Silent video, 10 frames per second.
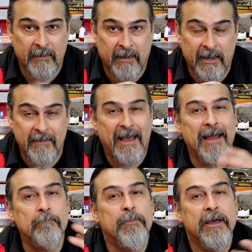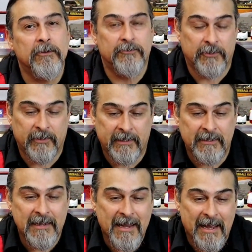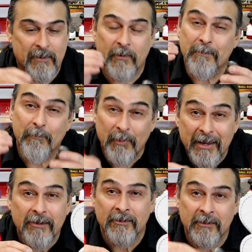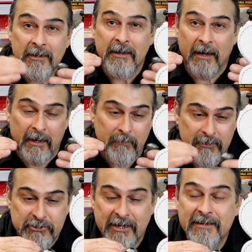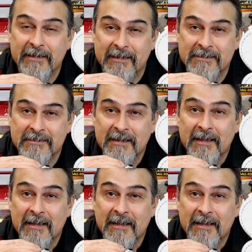Okay, they had Bill doing it. And when Bill machined these,